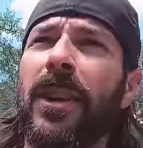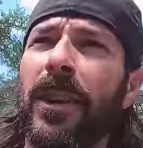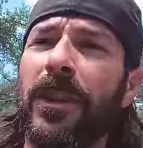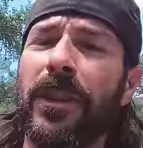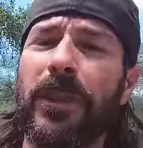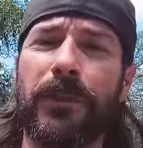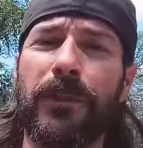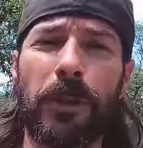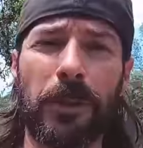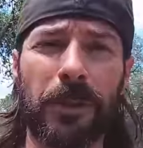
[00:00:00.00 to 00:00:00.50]

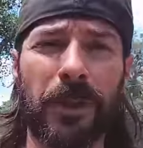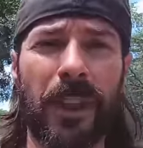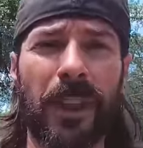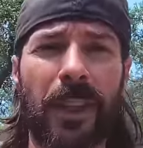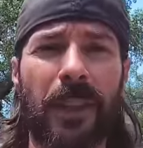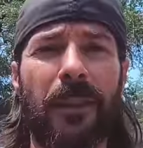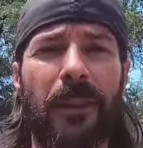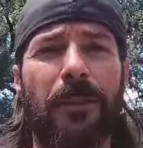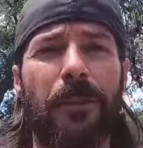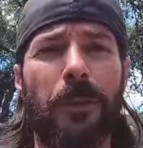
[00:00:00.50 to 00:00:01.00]
on the fuel
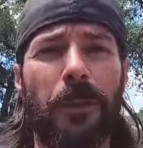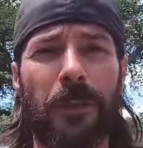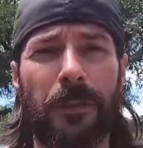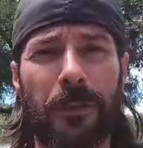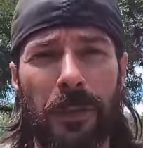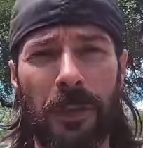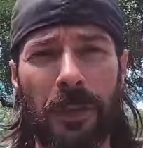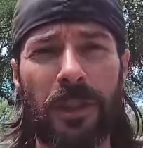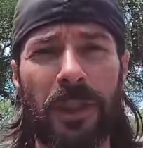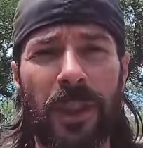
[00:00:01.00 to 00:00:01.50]
tank for
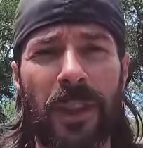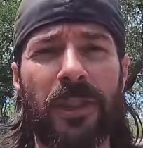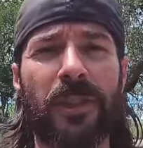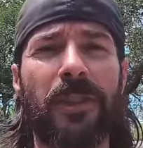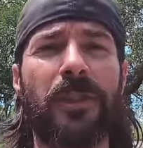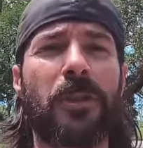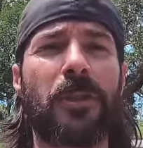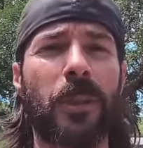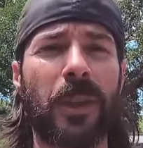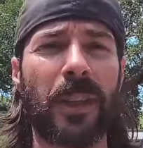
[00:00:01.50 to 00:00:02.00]
the fuel
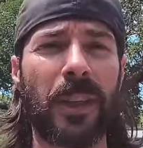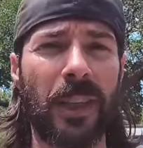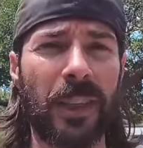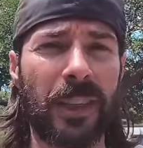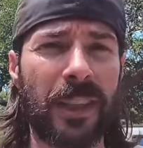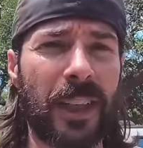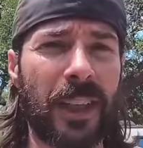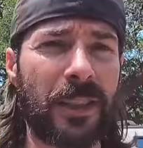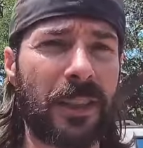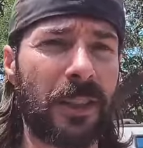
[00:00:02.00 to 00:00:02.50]
injection so we can
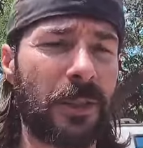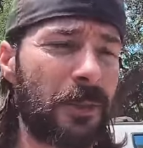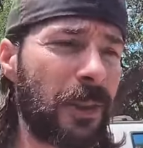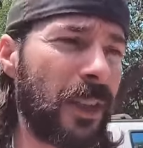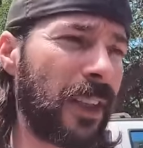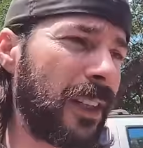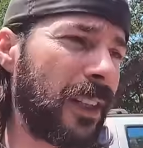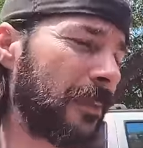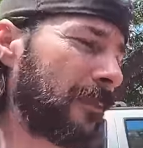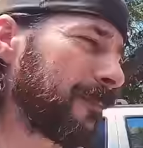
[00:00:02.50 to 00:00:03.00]
get that done
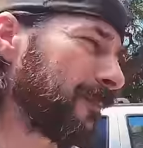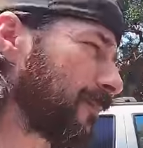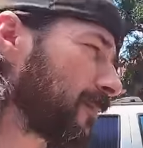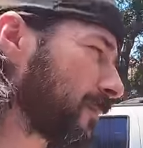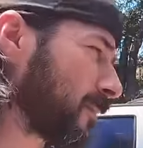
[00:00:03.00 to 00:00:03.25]
right.